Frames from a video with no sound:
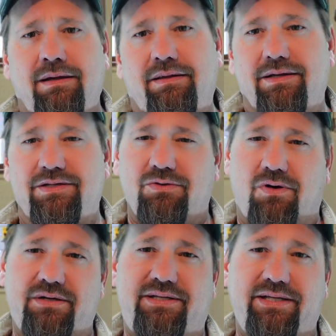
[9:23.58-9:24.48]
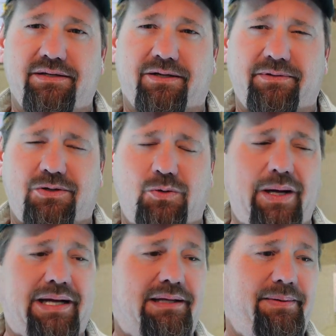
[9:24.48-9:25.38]
This ordeal
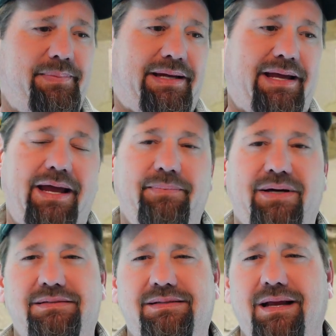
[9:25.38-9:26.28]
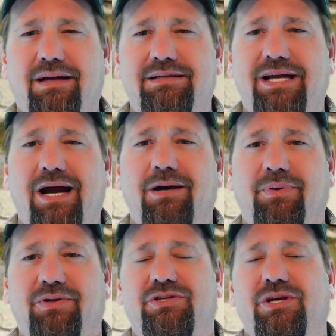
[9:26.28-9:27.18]
quickly became a
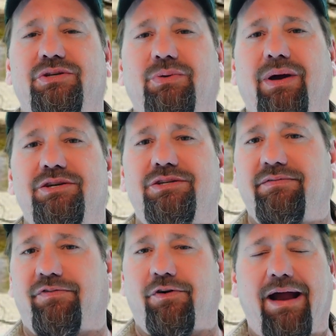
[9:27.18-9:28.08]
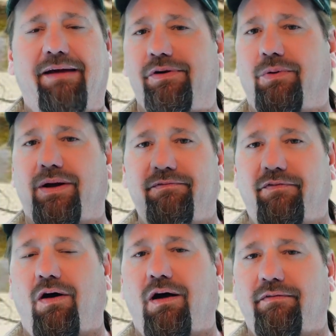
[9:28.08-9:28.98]
terrible situation for everyone
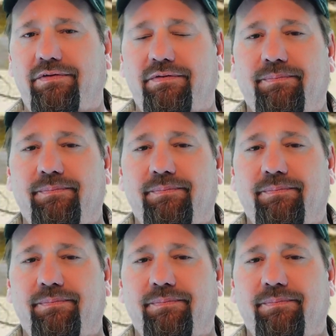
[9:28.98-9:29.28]
involved.